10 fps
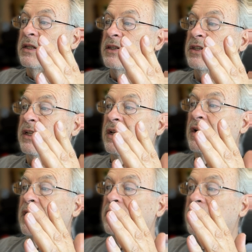listening
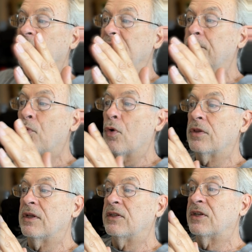on the port
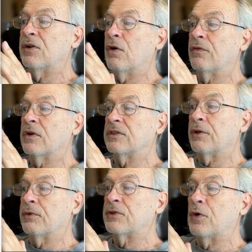that he sent over as the
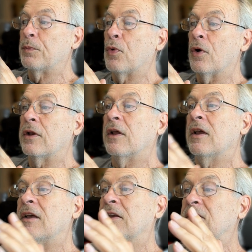result port.
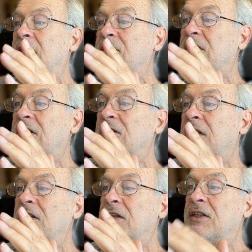He's listen.
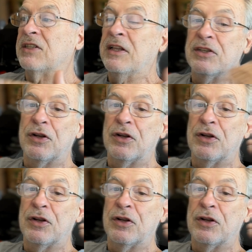He sends